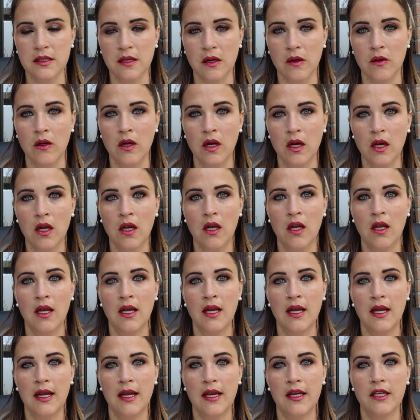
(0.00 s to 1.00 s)
So
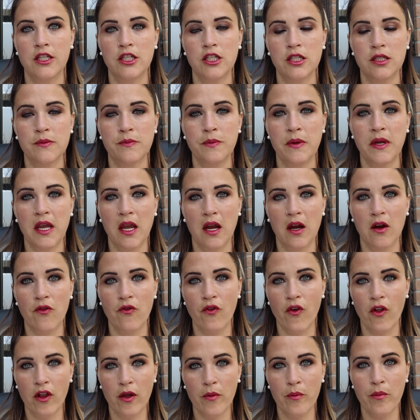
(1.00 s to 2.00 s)
just be
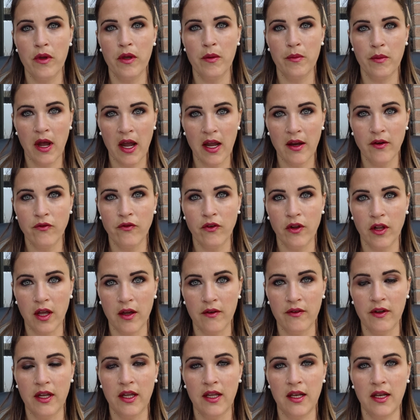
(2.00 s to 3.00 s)
careful and be mindful
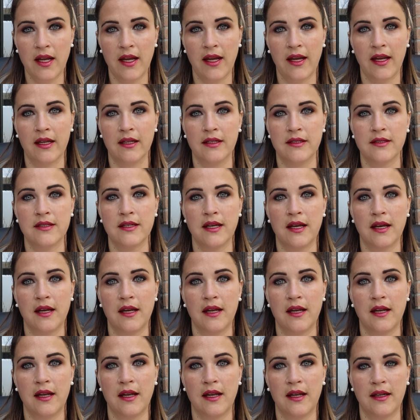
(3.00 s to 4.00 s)
of it. And
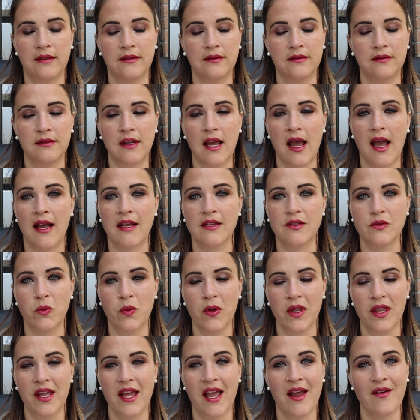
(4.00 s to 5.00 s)
as
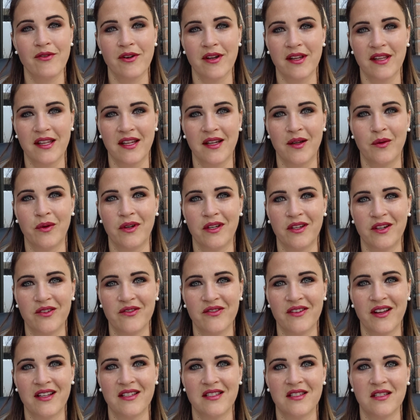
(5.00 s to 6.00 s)
with everything, when you're
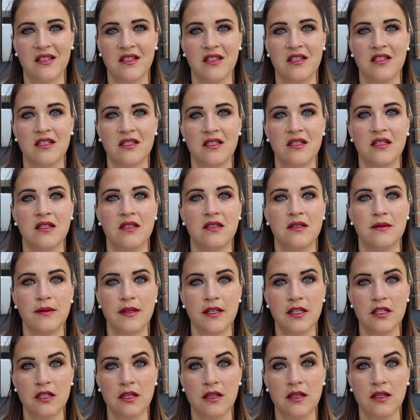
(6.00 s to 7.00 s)
fasting, you just need to
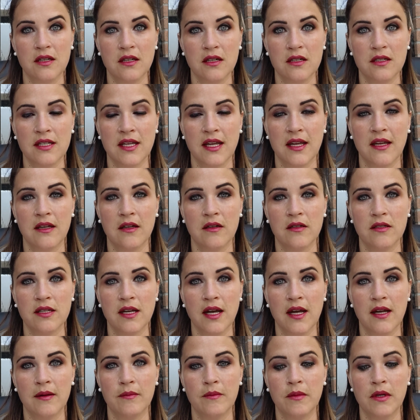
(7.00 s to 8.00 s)
make sure that you're taking your
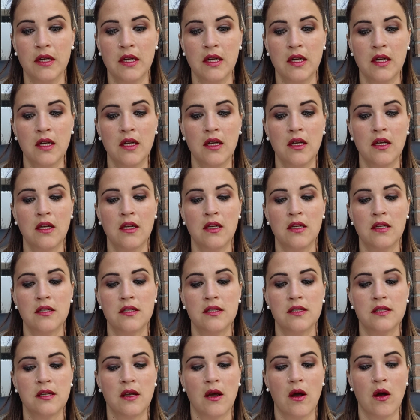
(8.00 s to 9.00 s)
time.
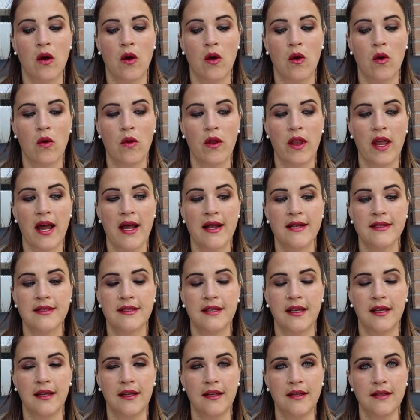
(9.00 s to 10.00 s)
So that's
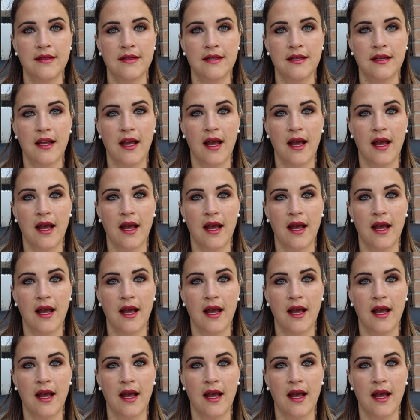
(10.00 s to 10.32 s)
it.